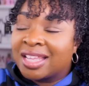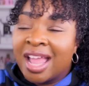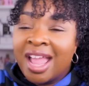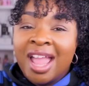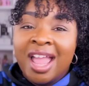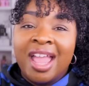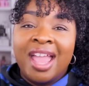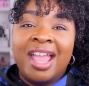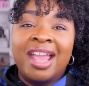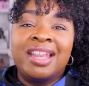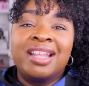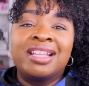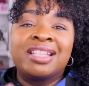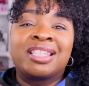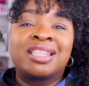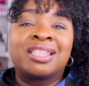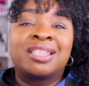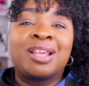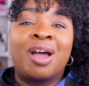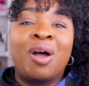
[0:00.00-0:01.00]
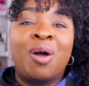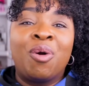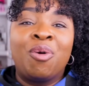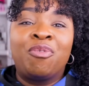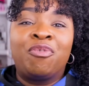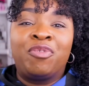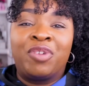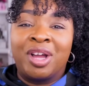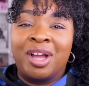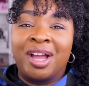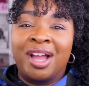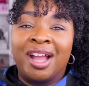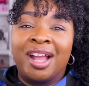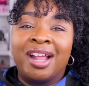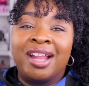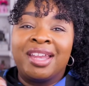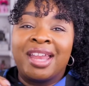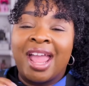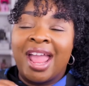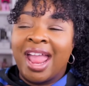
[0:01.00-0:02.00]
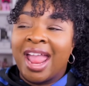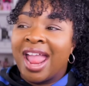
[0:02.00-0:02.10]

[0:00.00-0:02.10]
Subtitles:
it is so fun